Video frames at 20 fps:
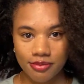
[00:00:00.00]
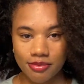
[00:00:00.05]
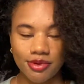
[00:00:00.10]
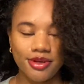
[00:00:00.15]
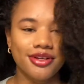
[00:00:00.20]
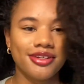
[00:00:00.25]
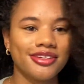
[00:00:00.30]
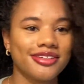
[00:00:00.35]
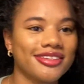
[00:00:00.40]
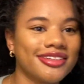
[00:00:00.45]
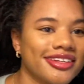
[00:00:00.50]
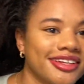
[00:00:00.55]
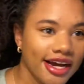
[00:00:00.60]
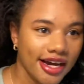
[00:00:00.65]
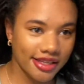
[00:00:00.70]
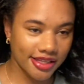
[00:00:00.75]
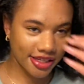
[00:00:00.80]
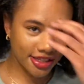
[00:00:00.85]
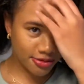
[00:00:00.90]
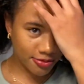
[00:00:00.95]
I
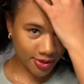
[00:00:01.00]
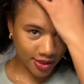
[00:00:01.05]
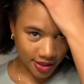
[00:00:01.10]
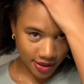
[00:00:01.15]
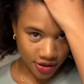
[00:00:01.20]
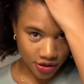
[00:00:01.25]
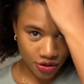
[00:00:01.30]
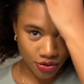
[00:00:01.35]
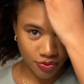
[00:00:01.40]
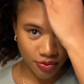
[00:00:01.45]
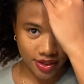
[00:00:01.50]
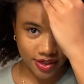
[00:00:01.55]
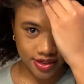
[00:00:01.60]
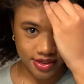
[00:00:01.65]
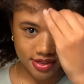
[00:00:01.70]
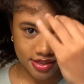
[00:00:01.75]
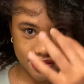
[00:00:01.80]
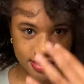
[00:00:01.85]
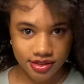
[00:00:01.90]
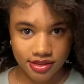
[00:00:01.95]
think it's been like 2
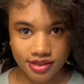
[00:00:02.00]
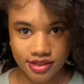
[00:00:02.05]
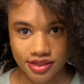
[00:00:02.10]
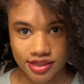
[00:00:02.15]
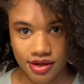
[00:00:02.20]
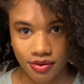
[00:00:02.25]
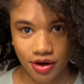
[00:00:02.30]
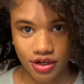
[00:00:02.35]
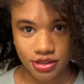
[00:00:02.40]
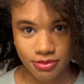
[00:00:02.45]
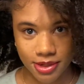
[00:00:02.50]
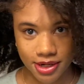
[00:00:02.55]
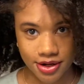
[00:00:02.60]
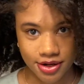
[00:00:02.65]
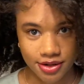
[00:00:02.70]
weeks since I washed my hair.